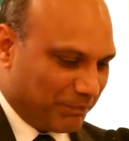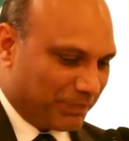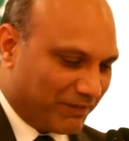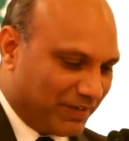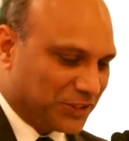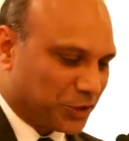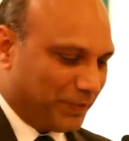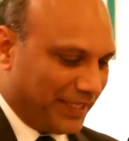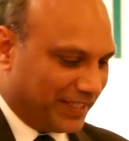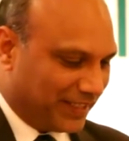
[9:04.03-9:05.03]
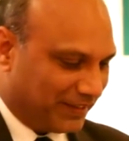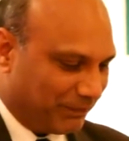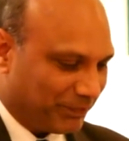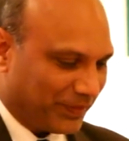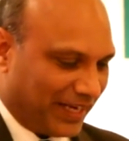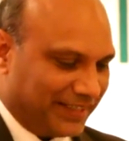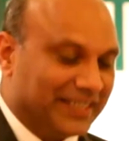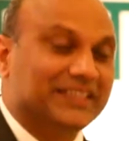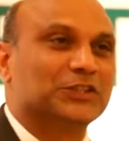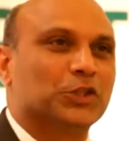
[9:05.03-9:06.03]
am privileged to be here and
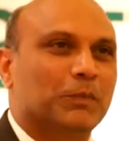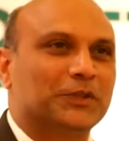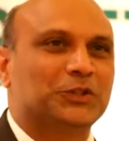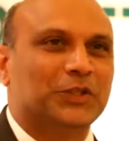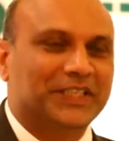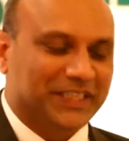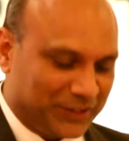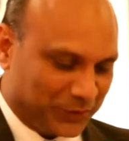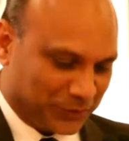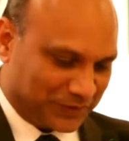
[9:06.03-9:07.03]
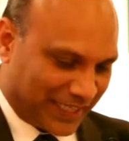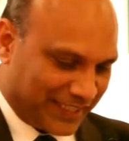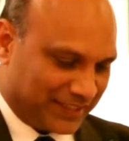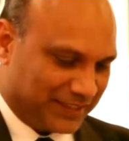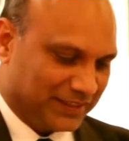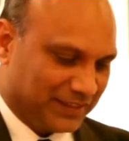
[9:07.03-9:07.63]
take this opportunity to thank